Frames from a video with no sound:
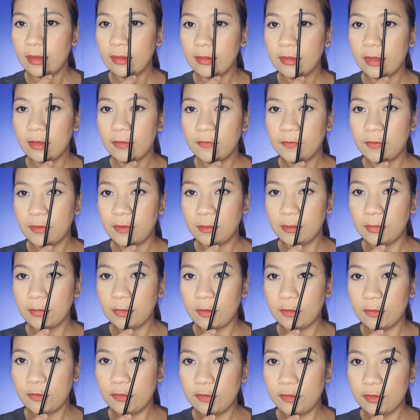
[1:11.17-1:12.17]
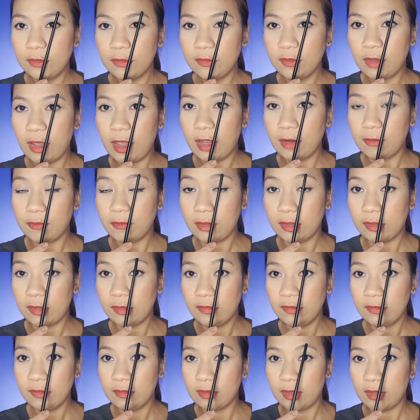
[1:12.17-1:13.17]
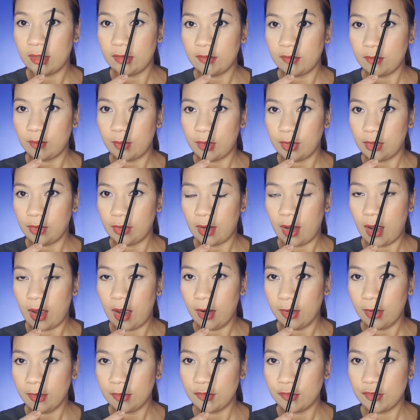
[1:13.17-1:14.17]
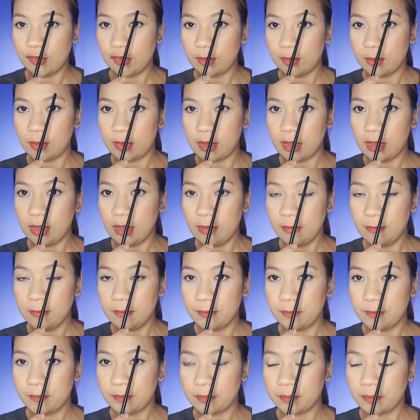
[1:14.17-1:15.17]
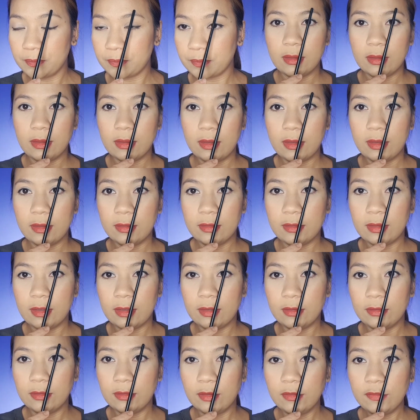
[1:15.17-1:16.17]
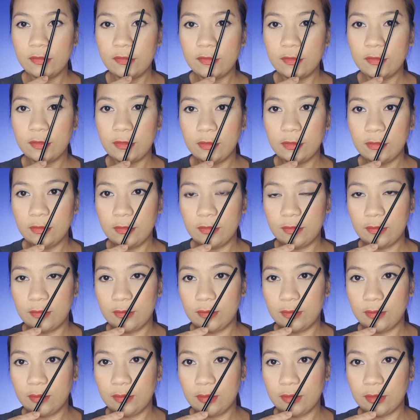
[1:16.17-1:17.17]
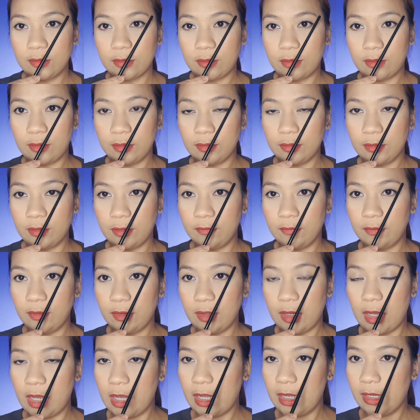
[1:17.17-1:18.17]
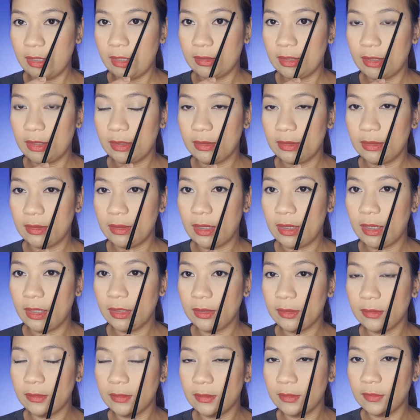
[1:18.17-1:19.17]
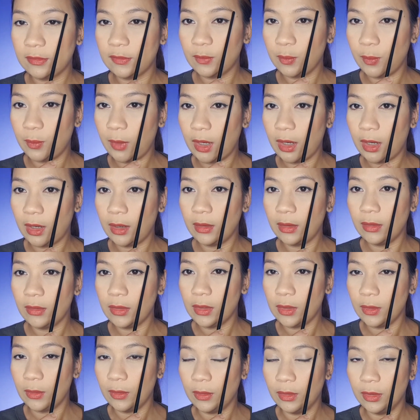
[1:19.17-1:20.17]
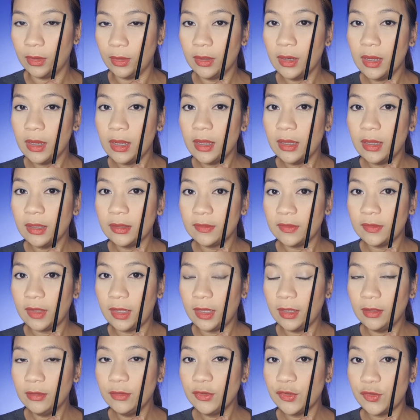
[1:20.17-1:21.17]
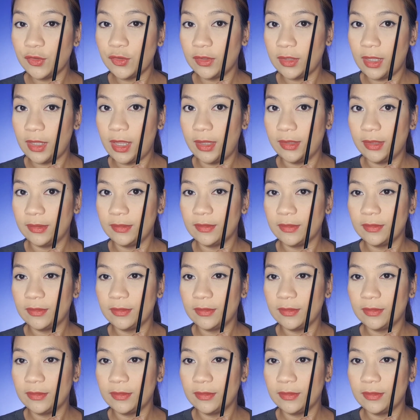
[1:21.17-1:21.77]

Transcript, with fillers: then from nostril to iris, that's where your arc should be. And then nostril to the corner of your eye, then that's where your tail should end.